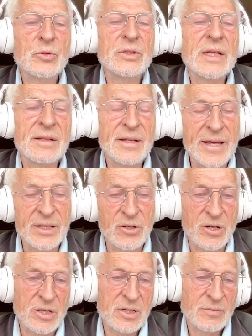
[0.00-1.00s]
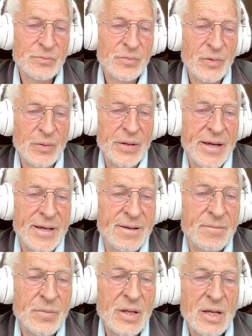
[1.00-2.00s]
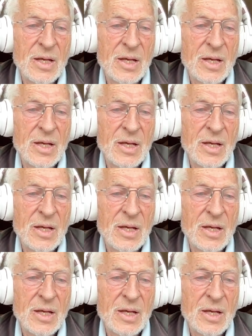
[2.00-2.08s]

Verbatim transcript: Newton and Descartes, okay?